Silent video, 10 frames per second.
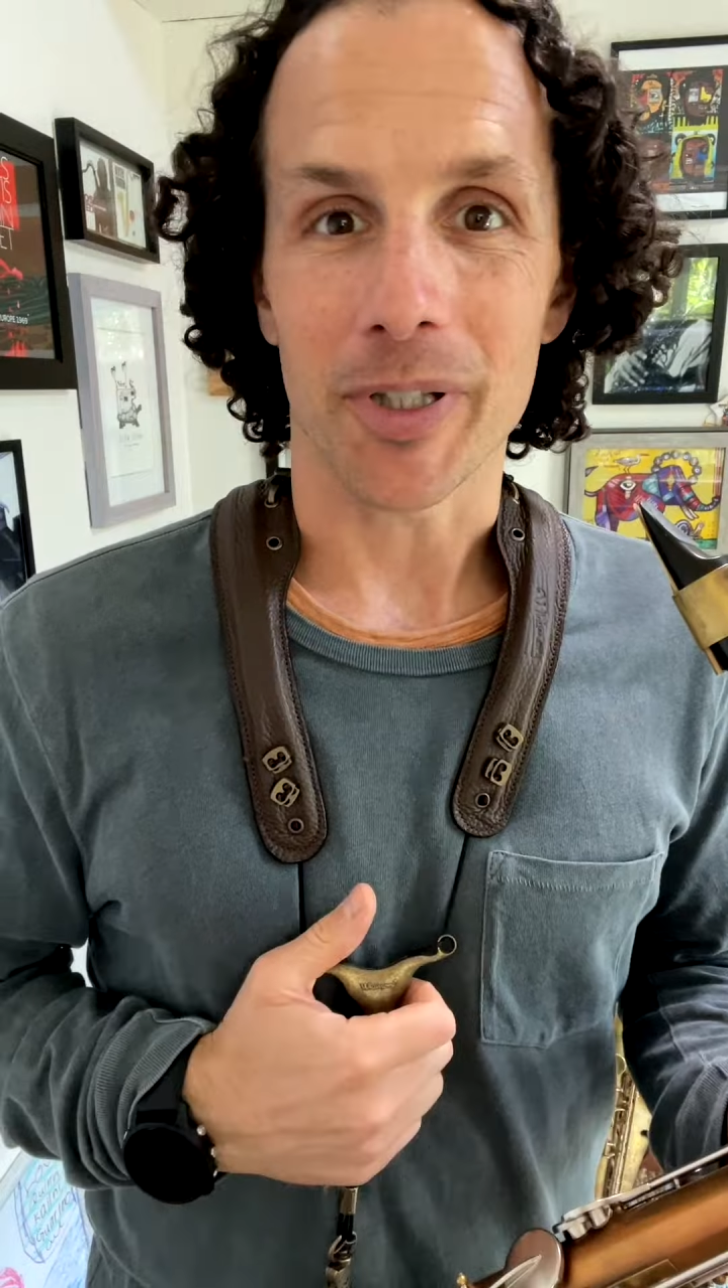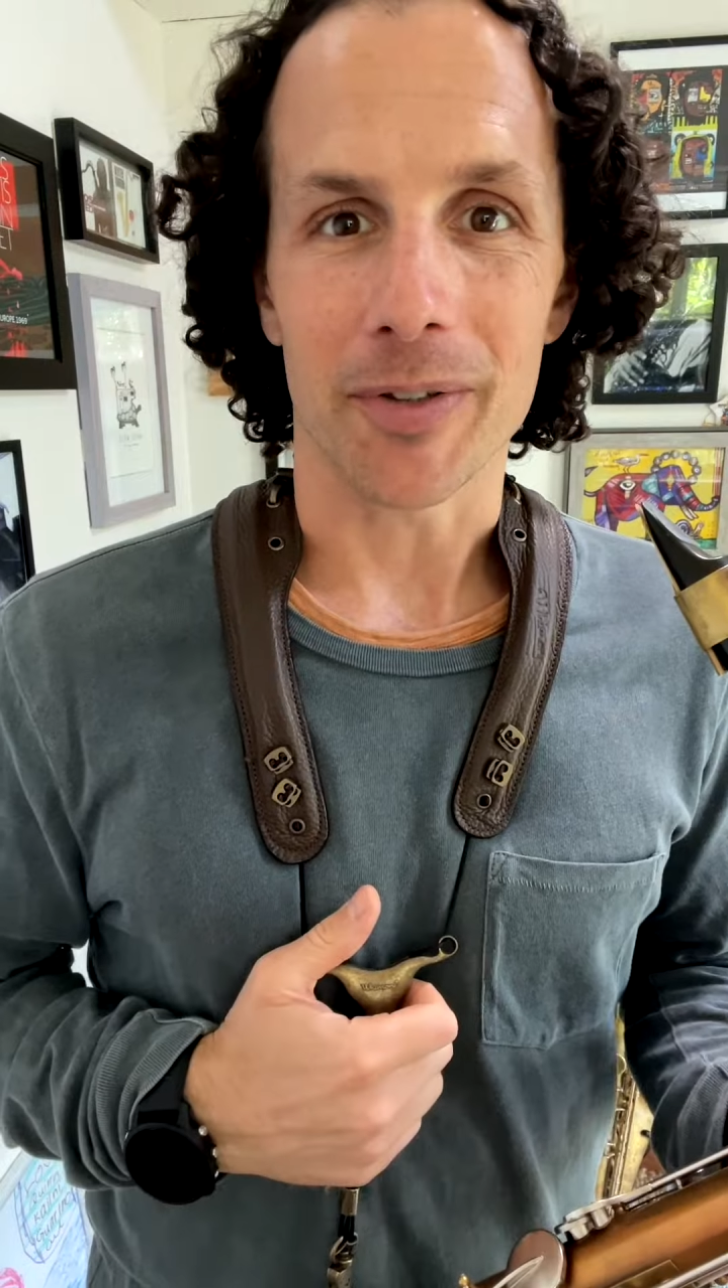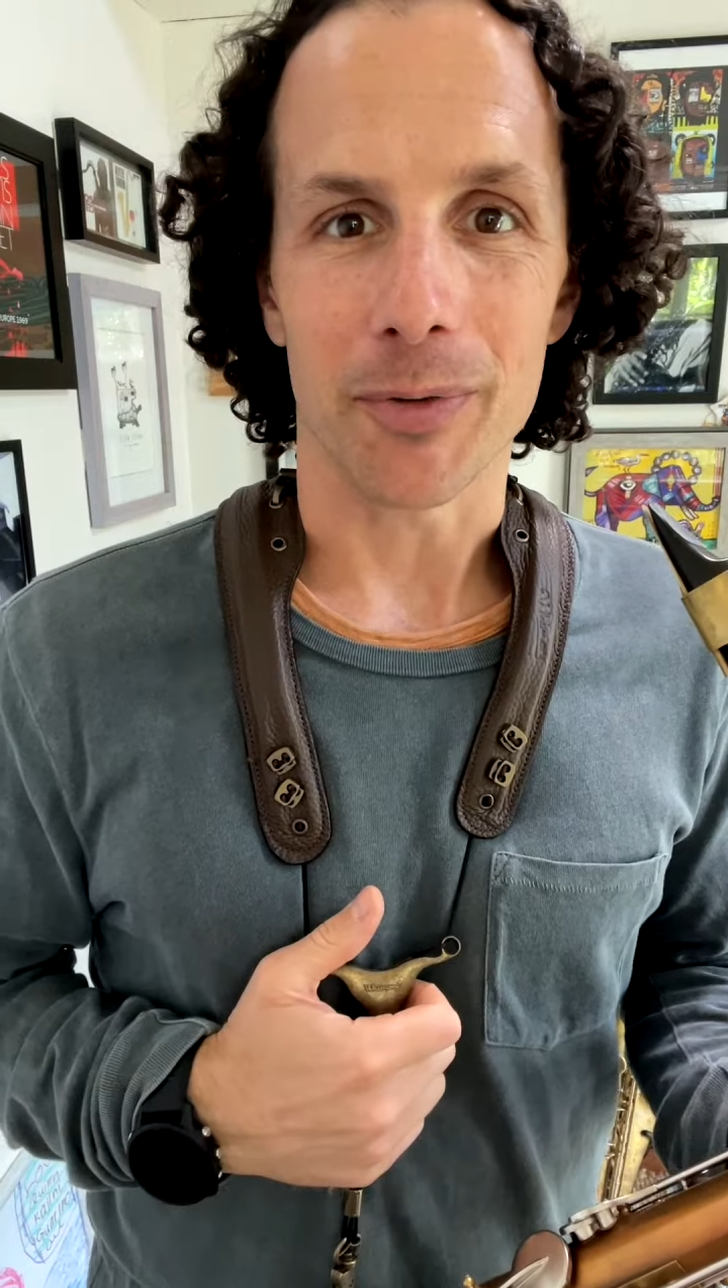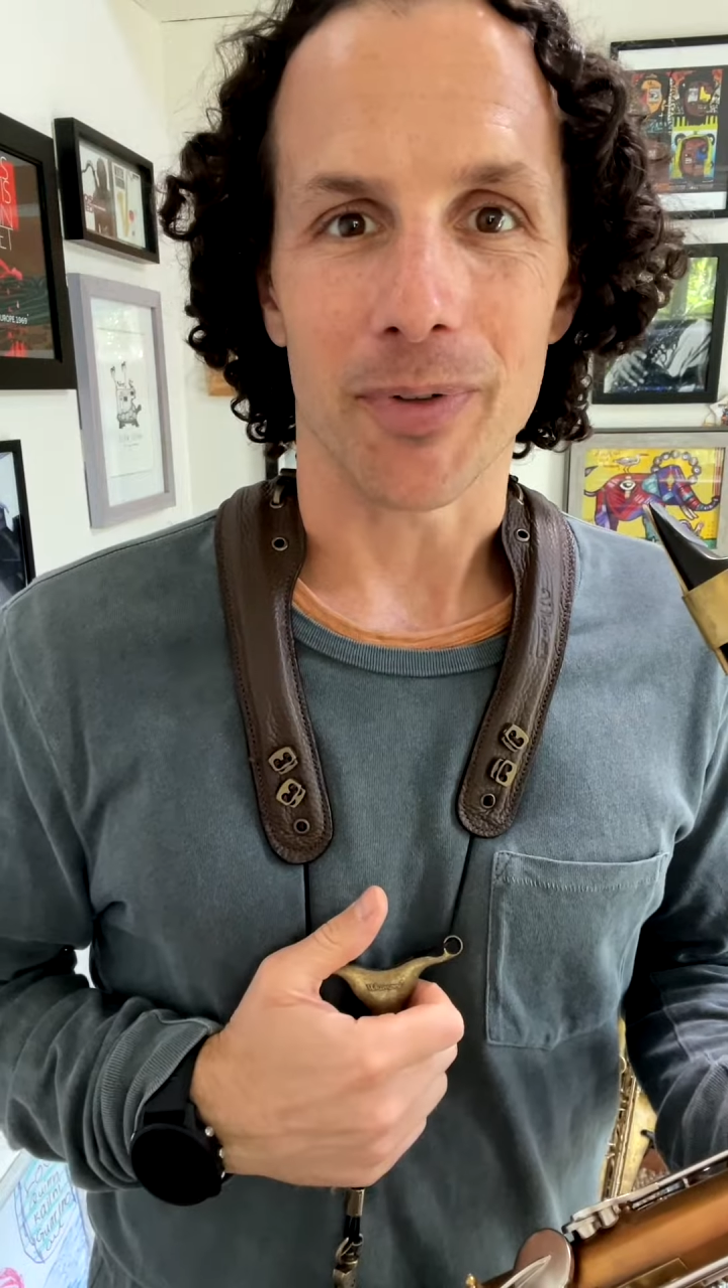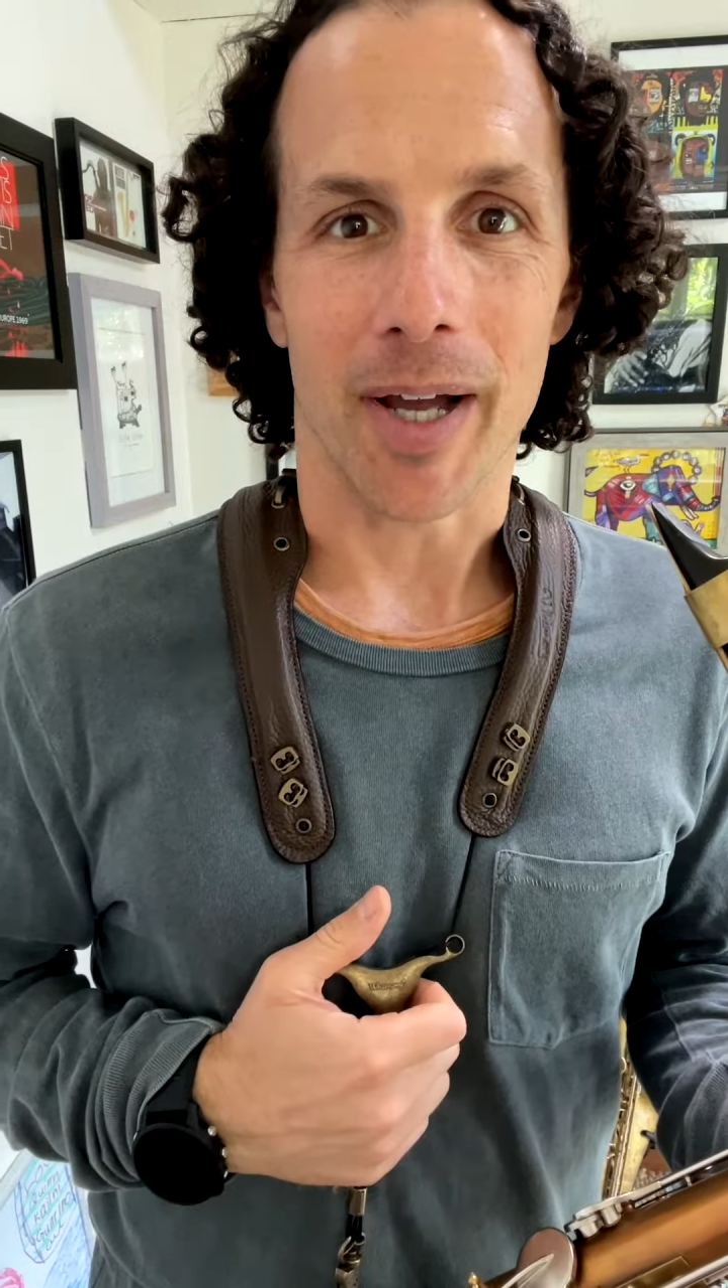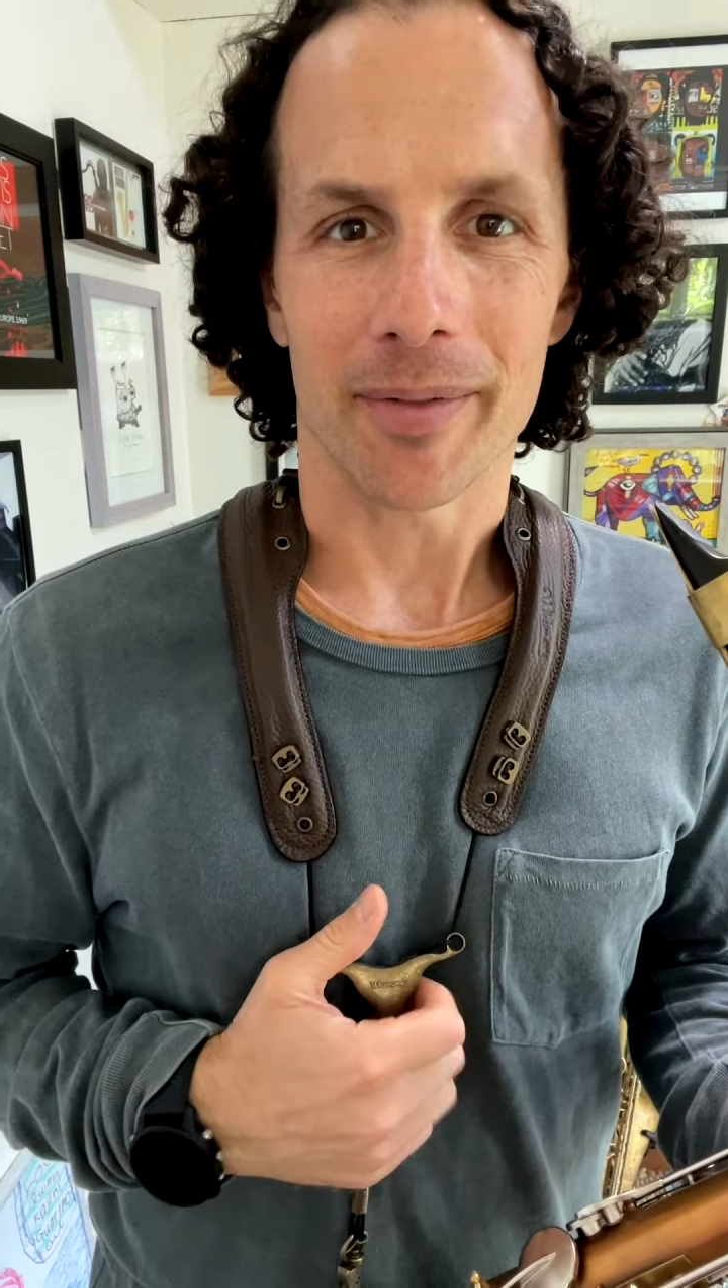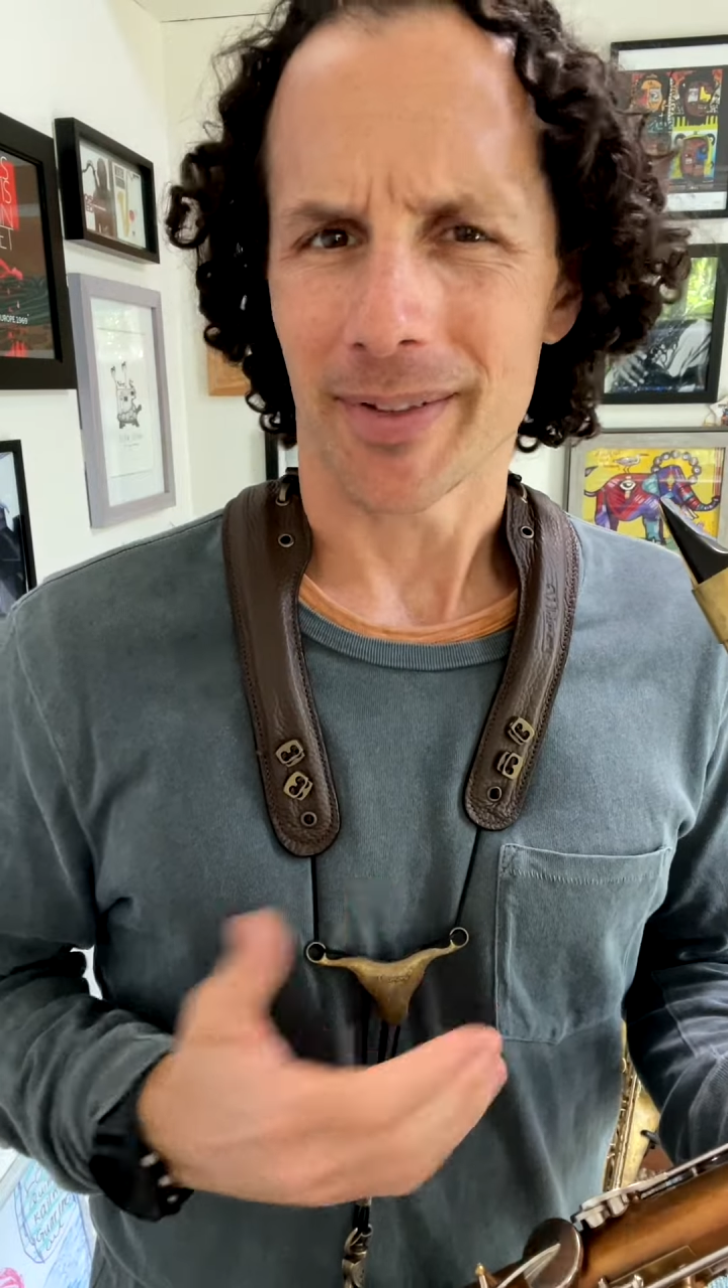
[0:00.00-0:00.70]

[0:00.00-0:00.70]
a 2-5.